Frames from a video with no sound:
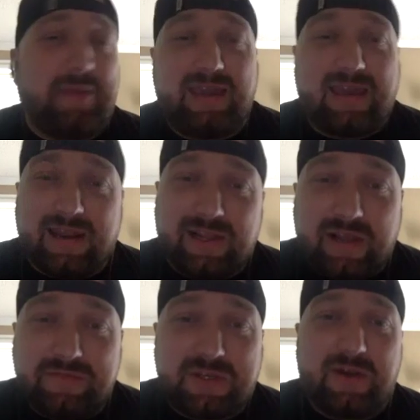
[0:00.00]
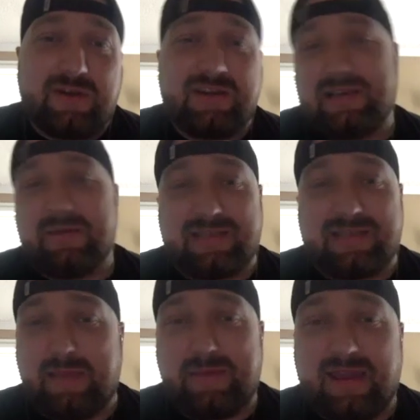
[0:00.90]
kind of love song because I'm a
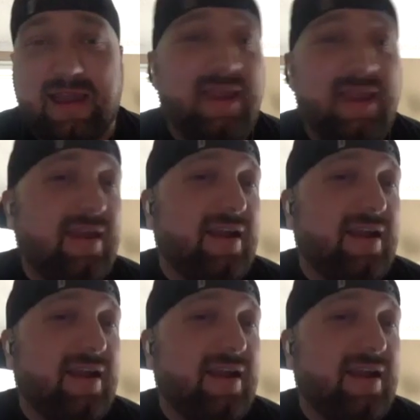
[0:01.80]
sappy guy.